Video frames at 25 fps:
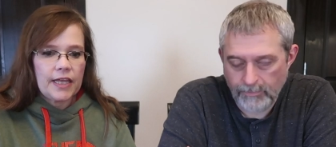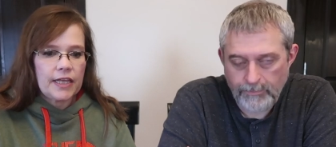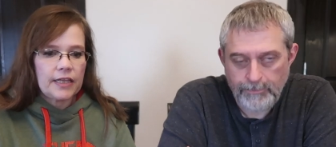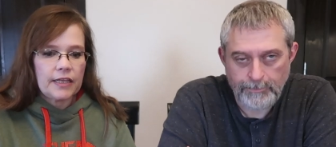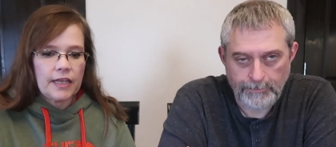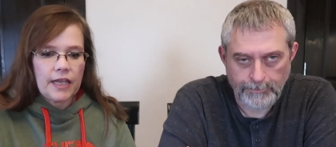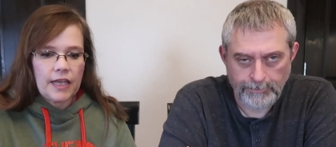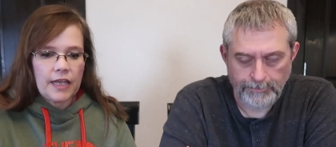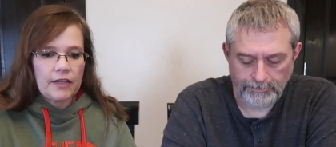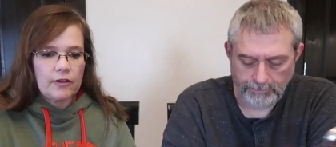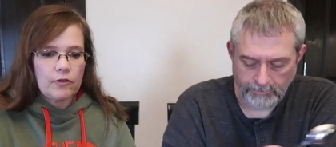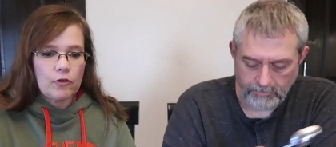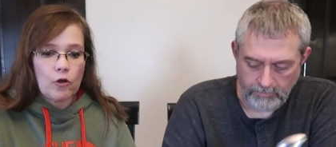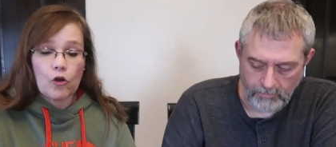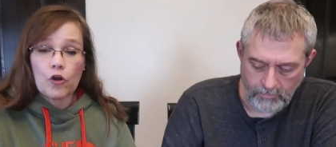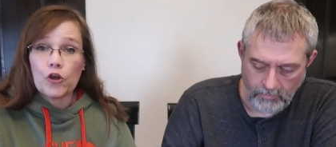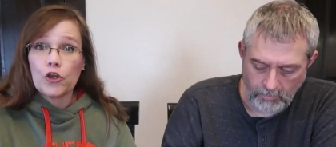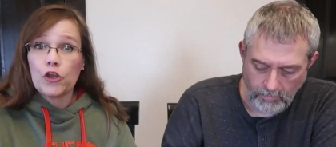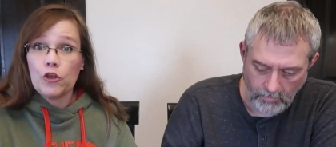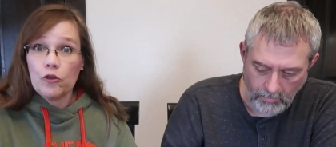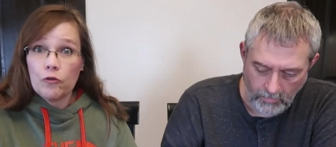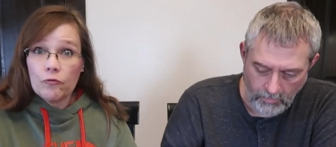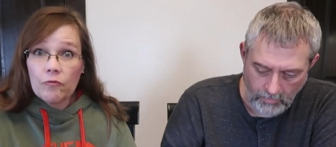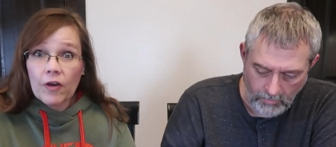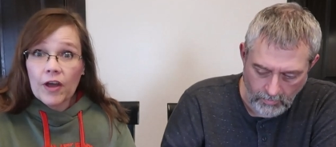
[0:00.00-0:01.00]
Speaker 1: and and or
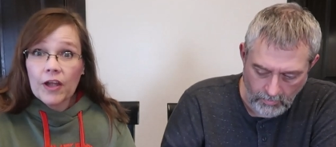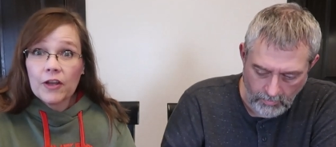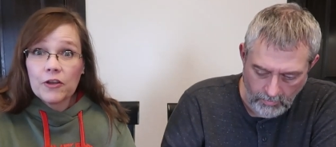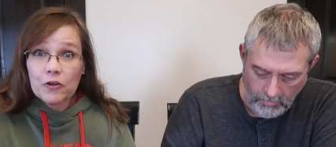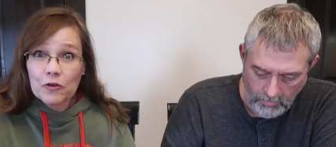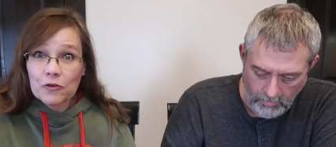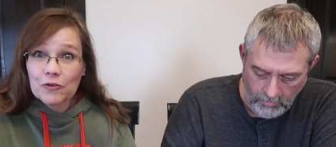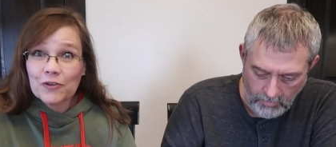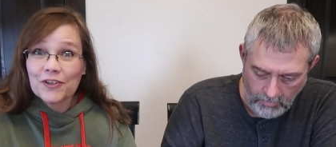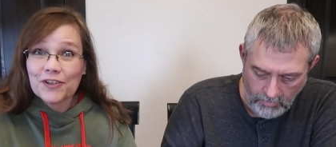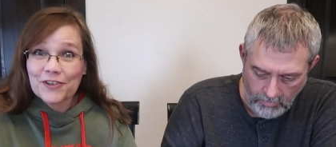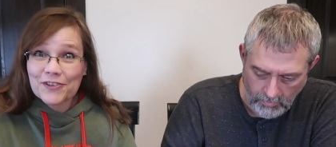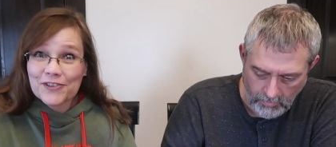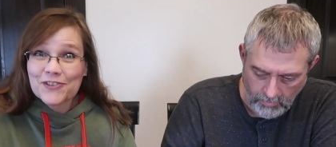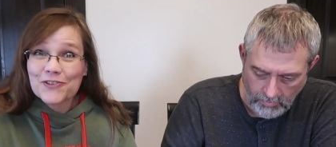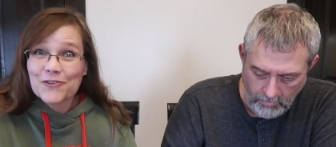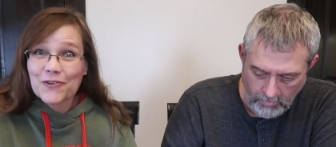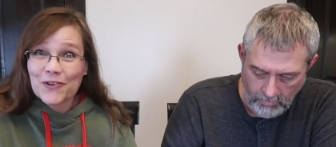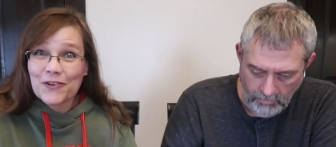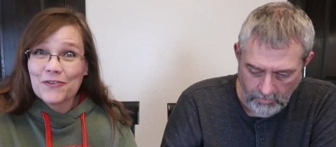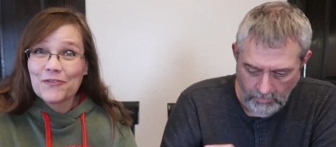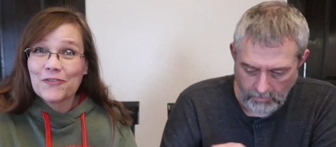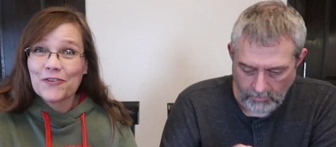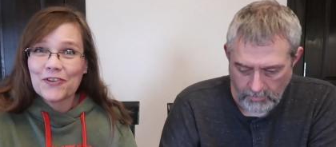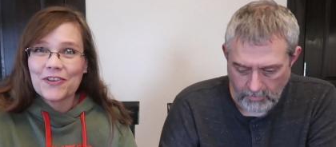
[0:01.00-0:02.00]
you've had your little
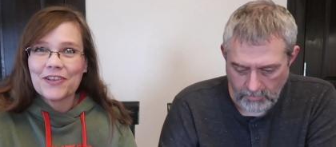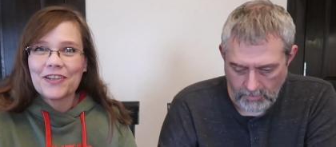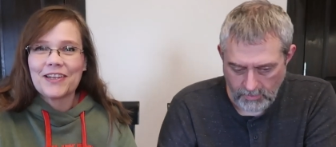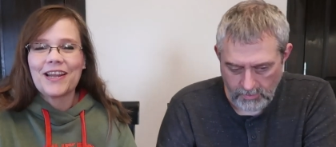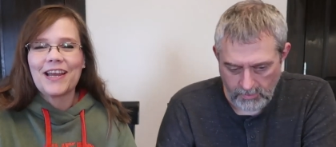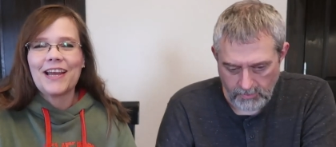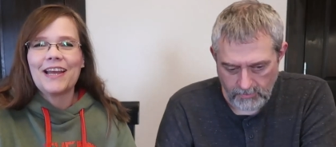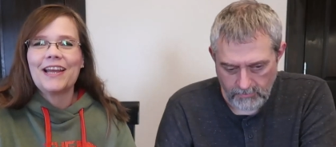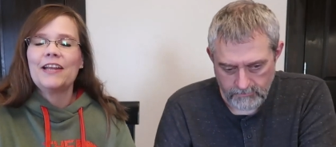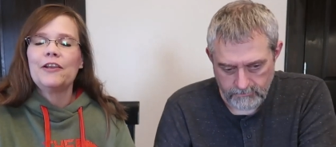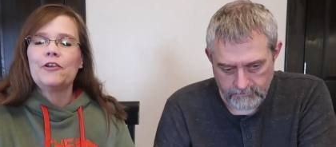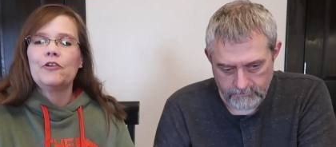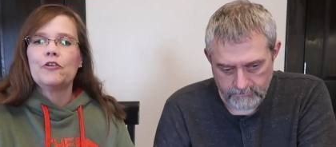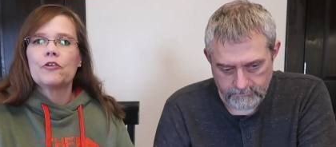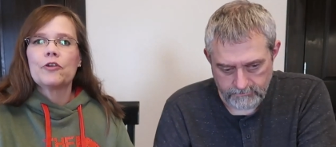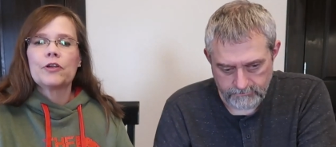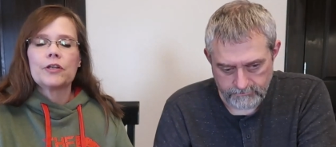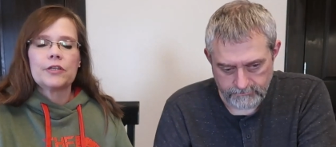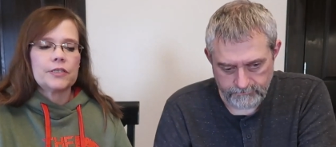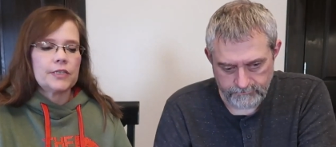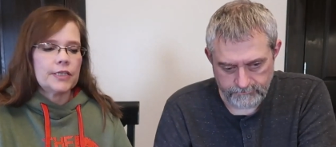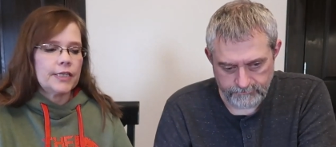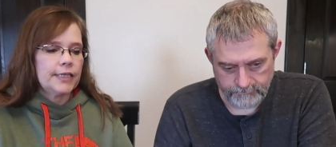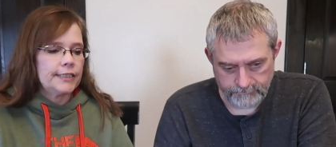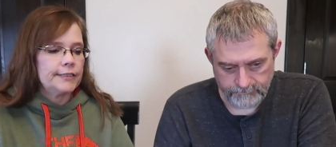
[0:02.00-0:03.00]
sweet for the day, and you're
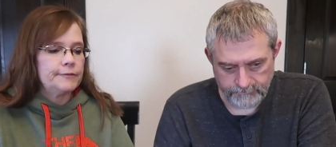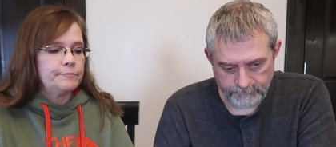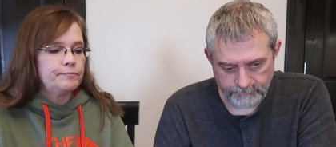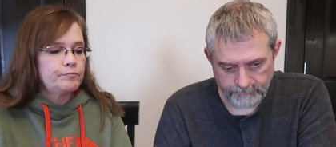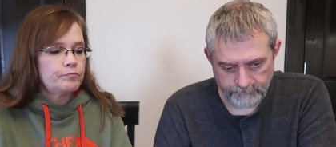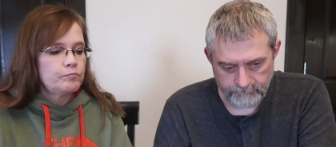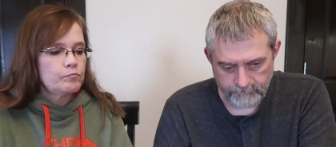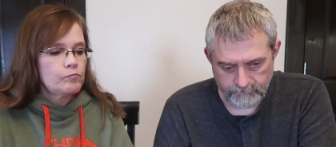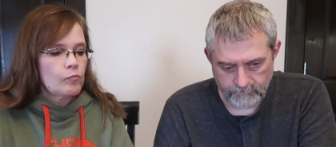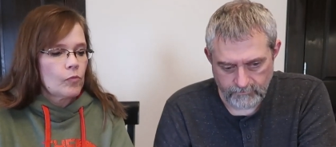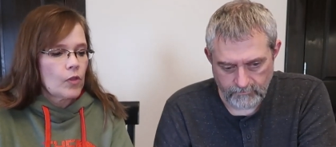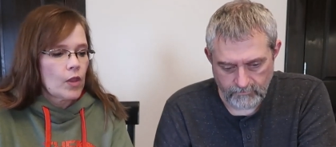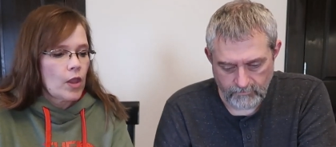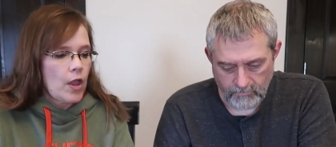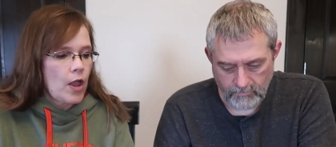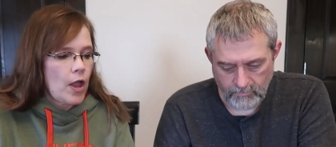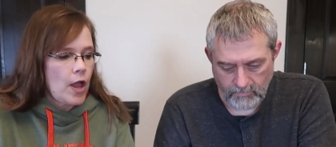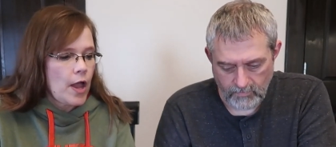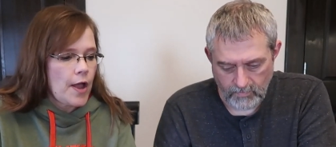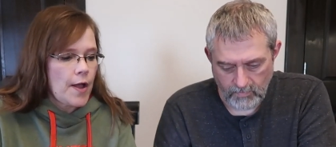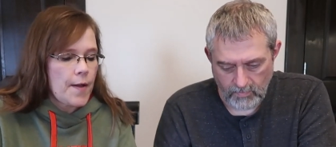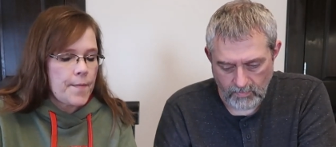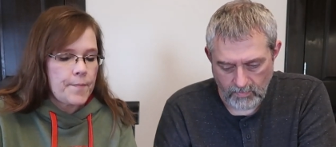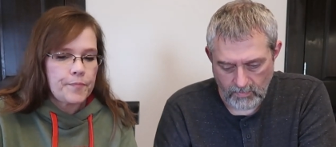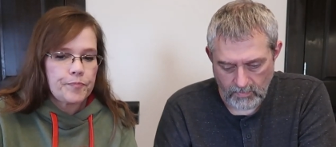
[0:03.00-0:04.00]
content.
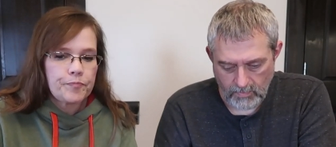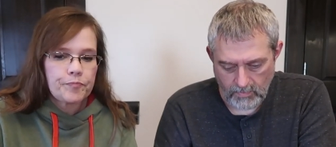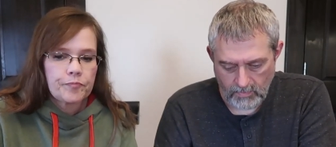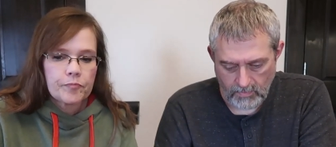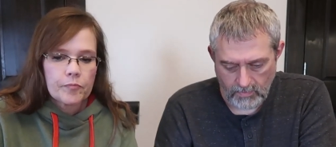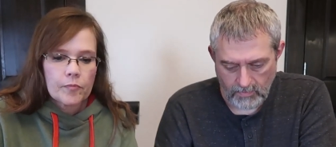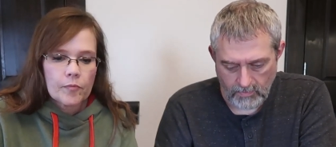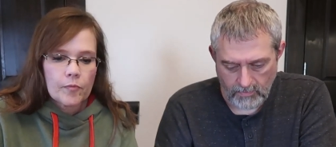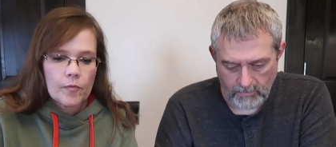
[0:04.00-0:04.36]
Um,